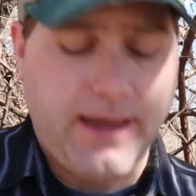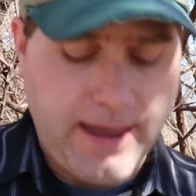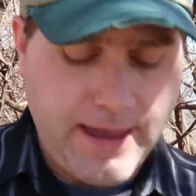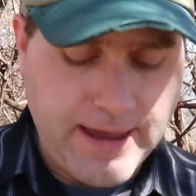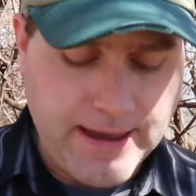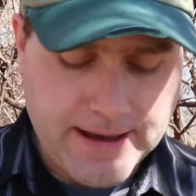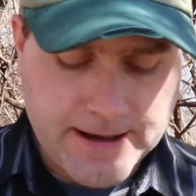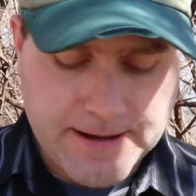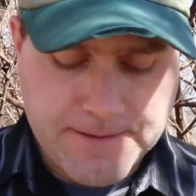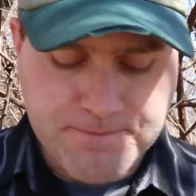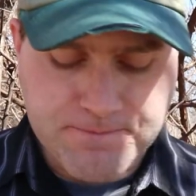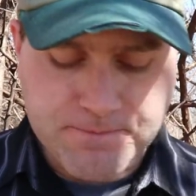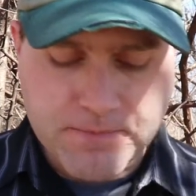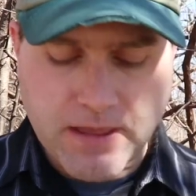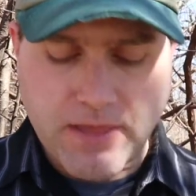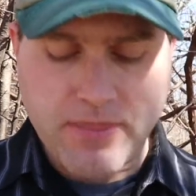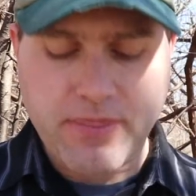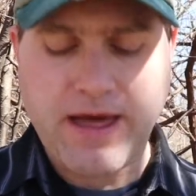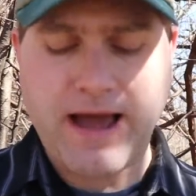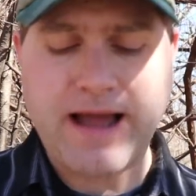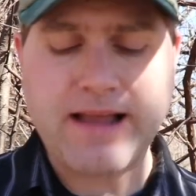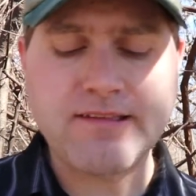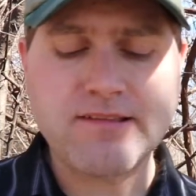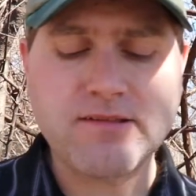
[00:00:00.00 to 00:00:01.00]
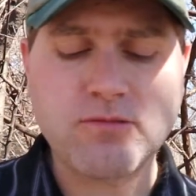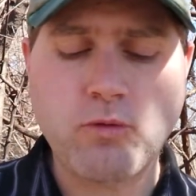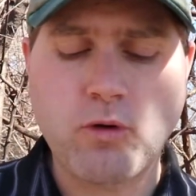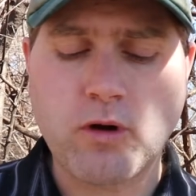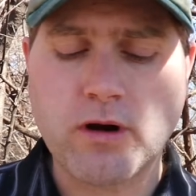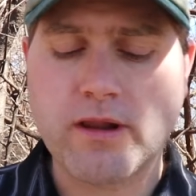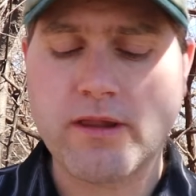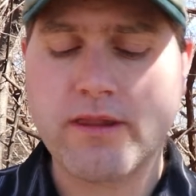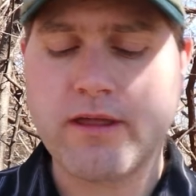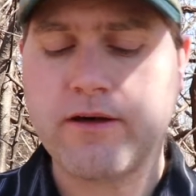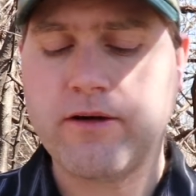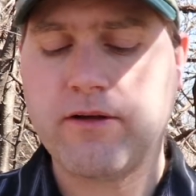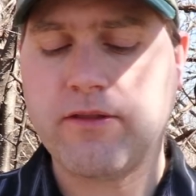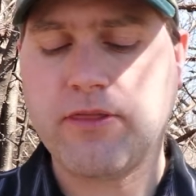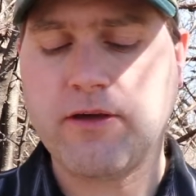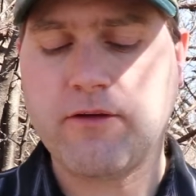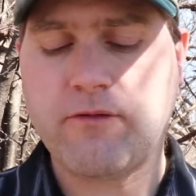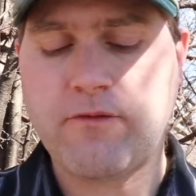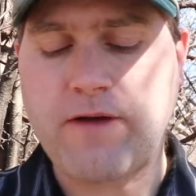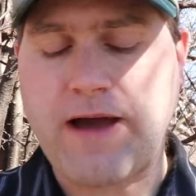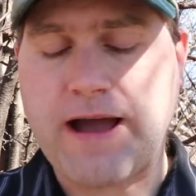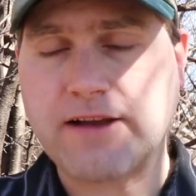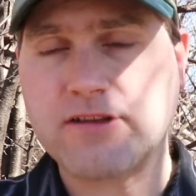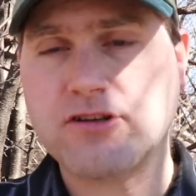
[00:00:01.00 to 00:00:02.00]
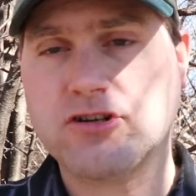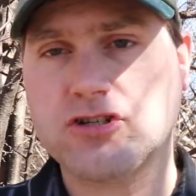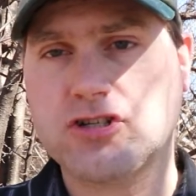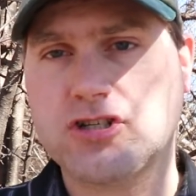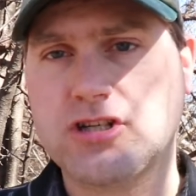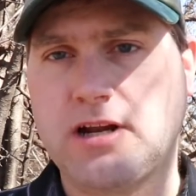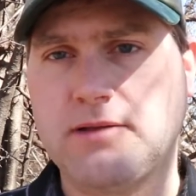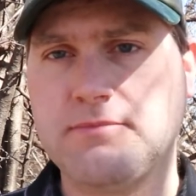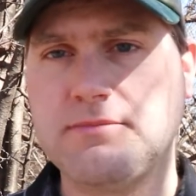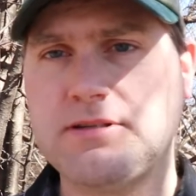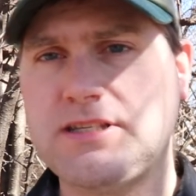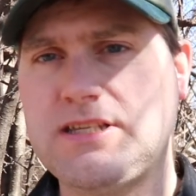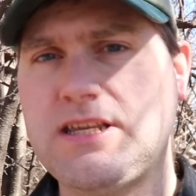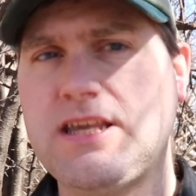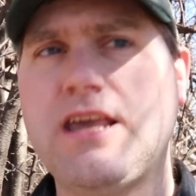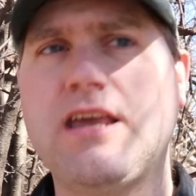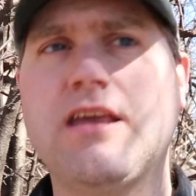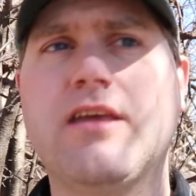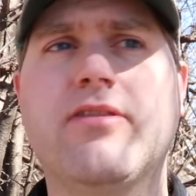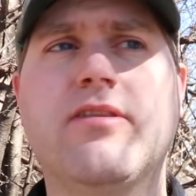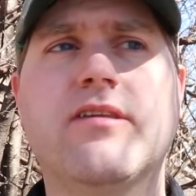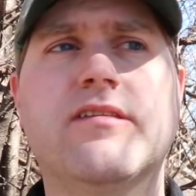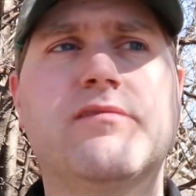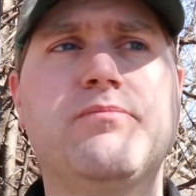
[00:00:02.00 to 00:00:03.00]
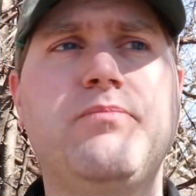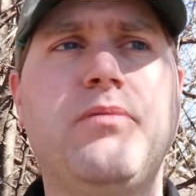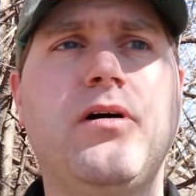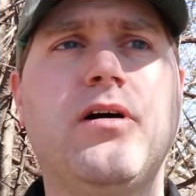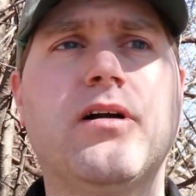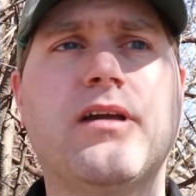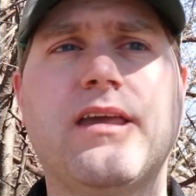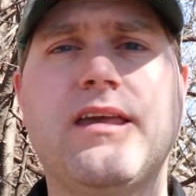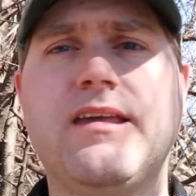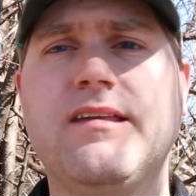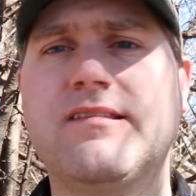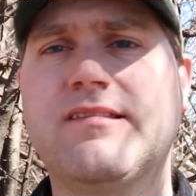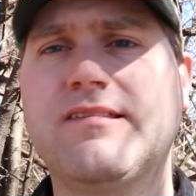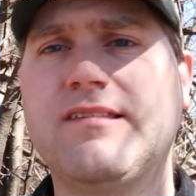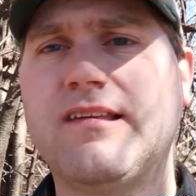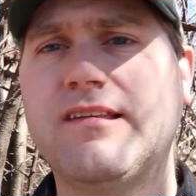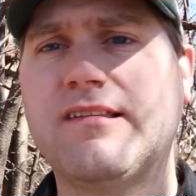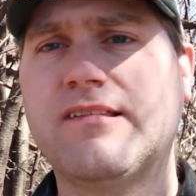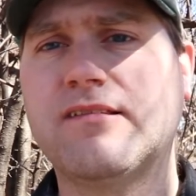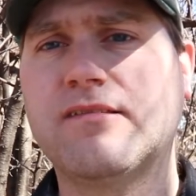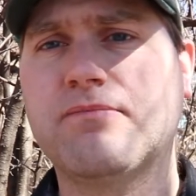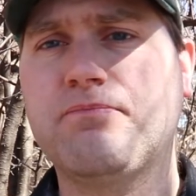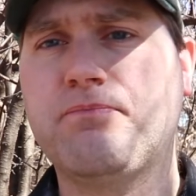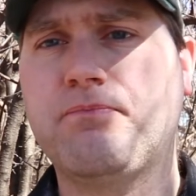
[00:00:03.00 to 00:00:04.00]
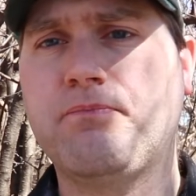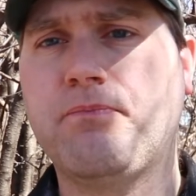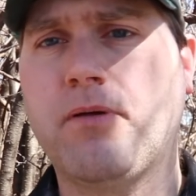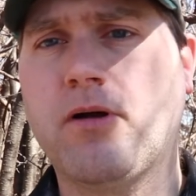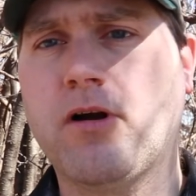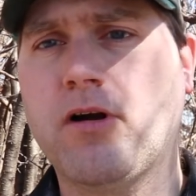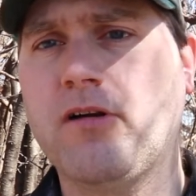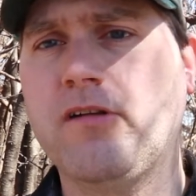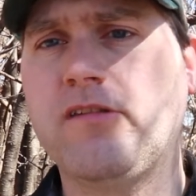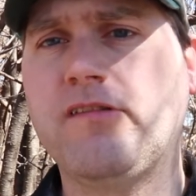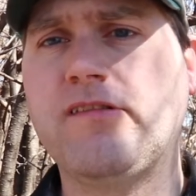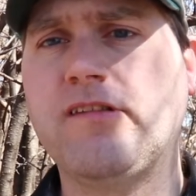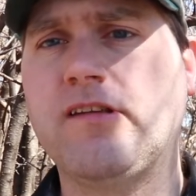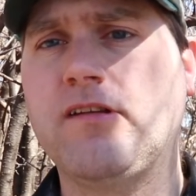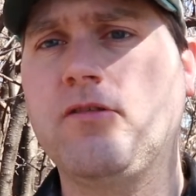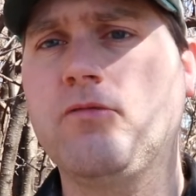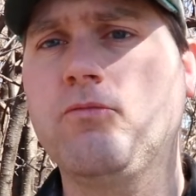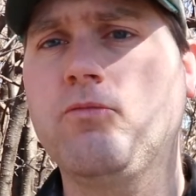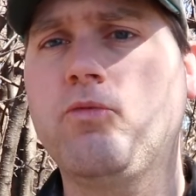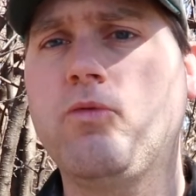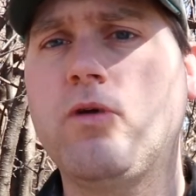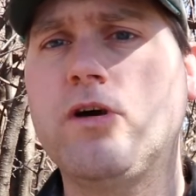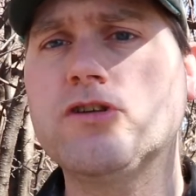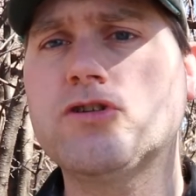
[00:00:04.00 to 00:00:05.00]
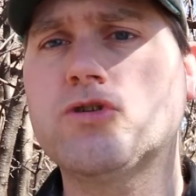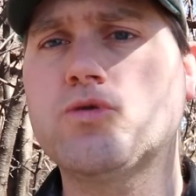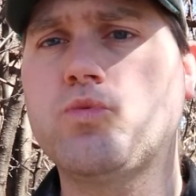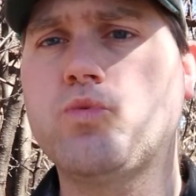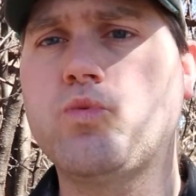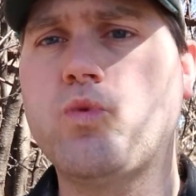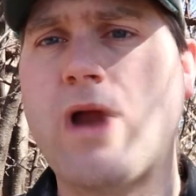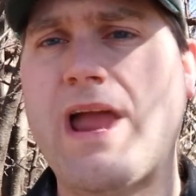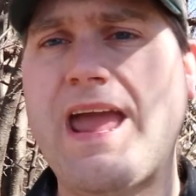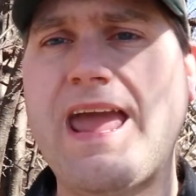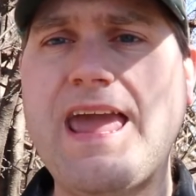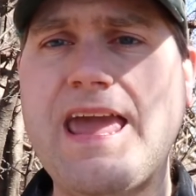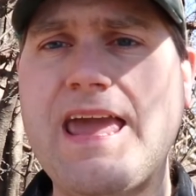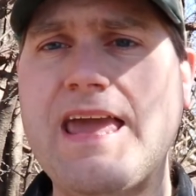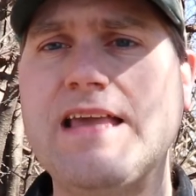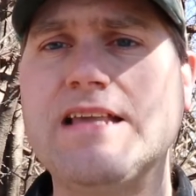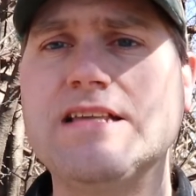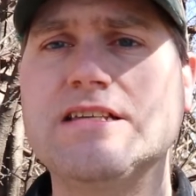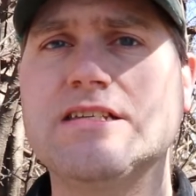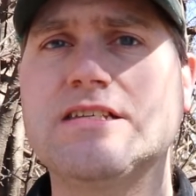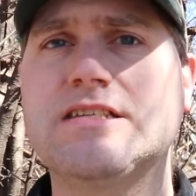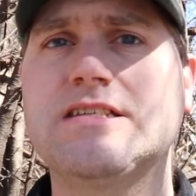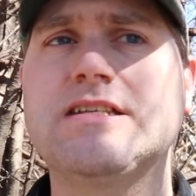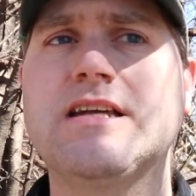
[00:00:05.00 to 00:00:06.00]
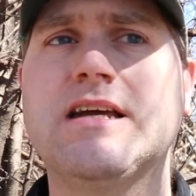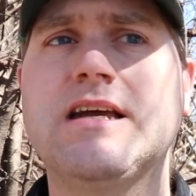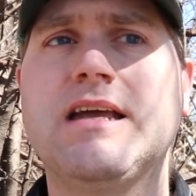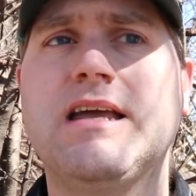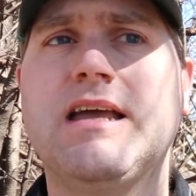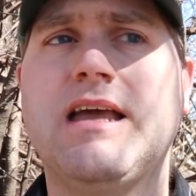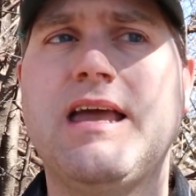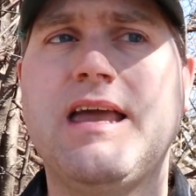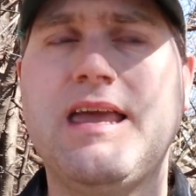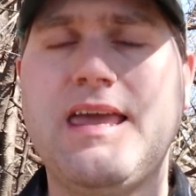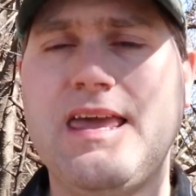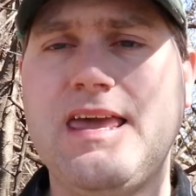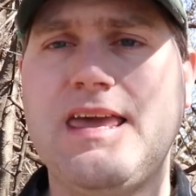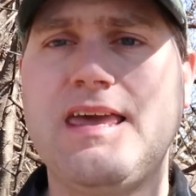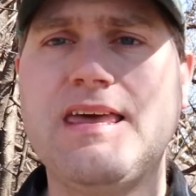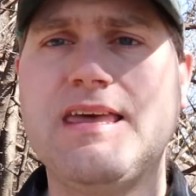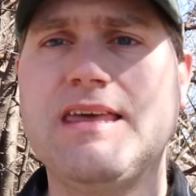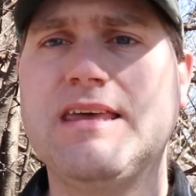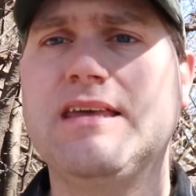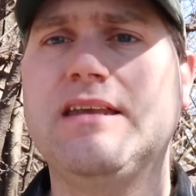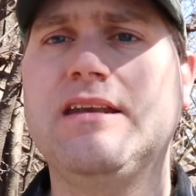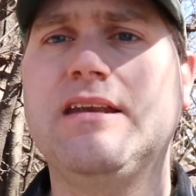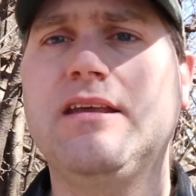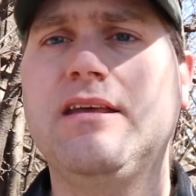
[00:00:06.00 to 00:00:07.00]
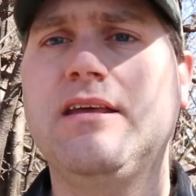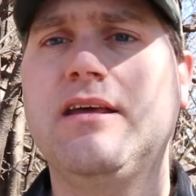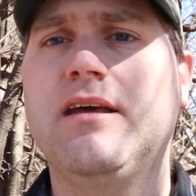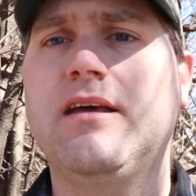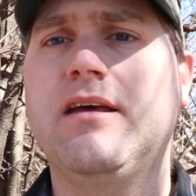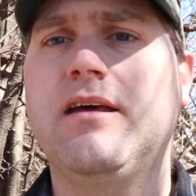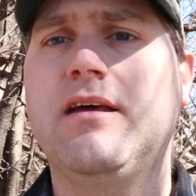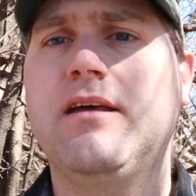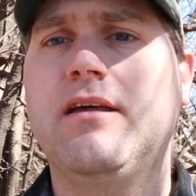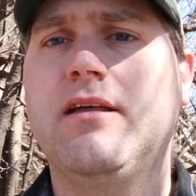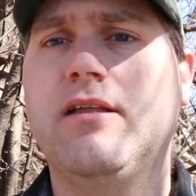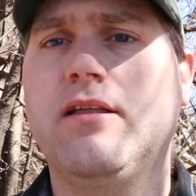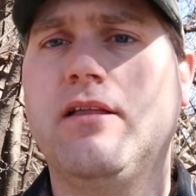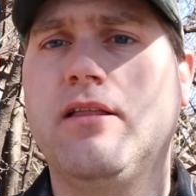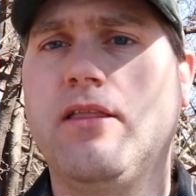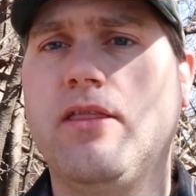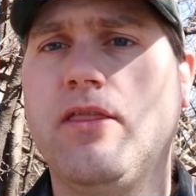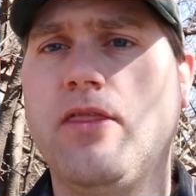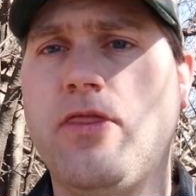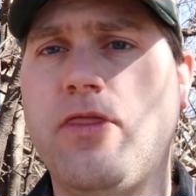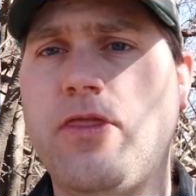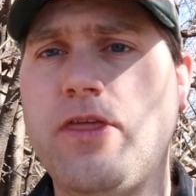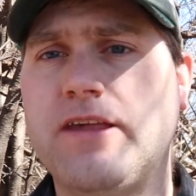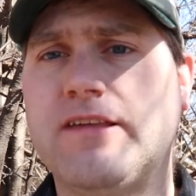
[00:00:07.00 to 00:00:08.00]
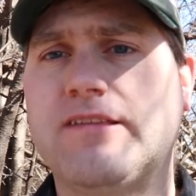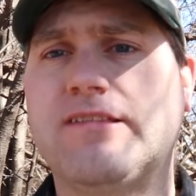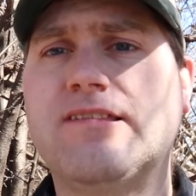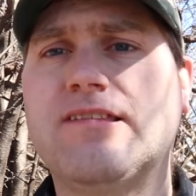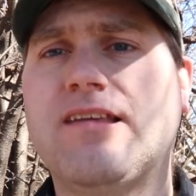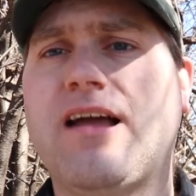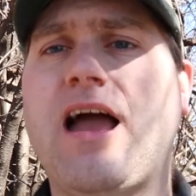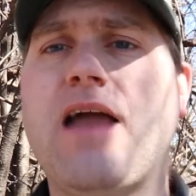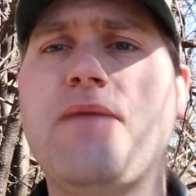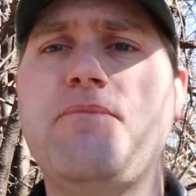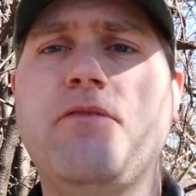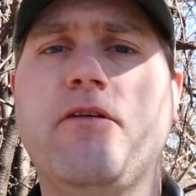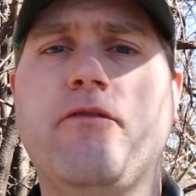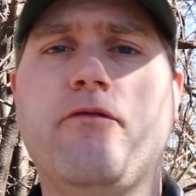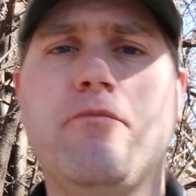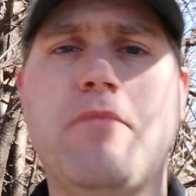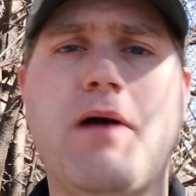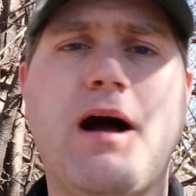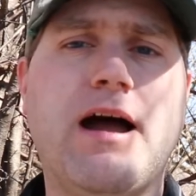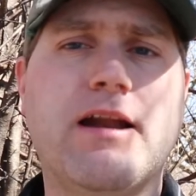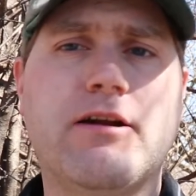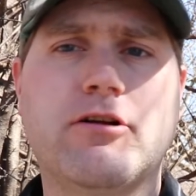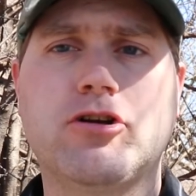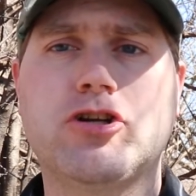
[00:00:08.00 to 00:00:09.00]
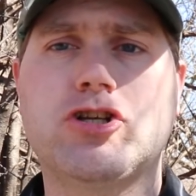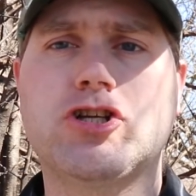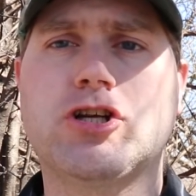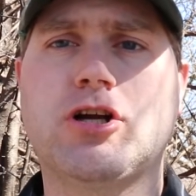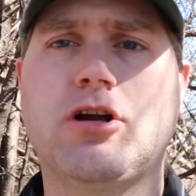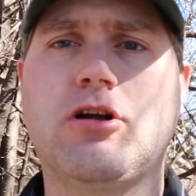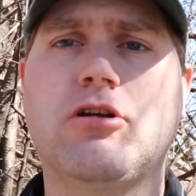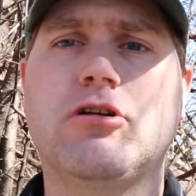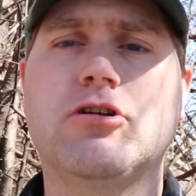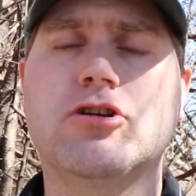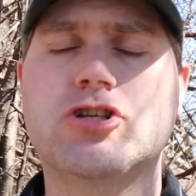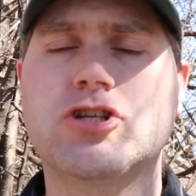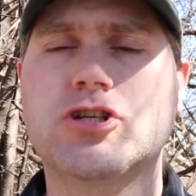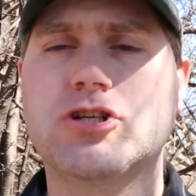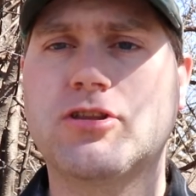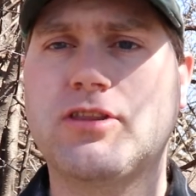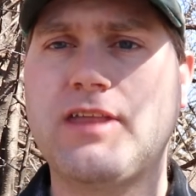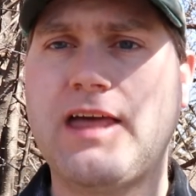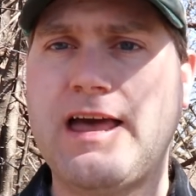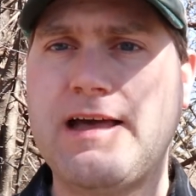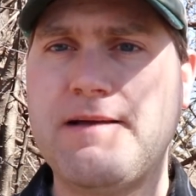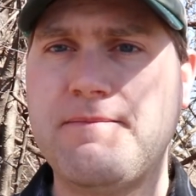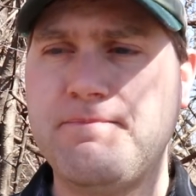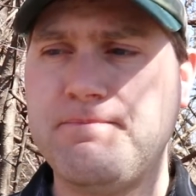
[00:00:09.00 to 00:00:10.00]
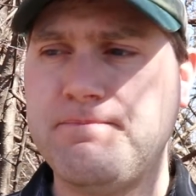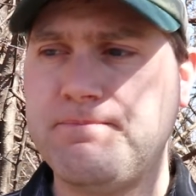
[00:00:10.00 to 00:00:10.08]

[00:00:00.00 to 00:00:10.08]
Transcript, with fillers: And that's one of the, the factors that I'm seeing in this book is this person was raised in this type of modern church that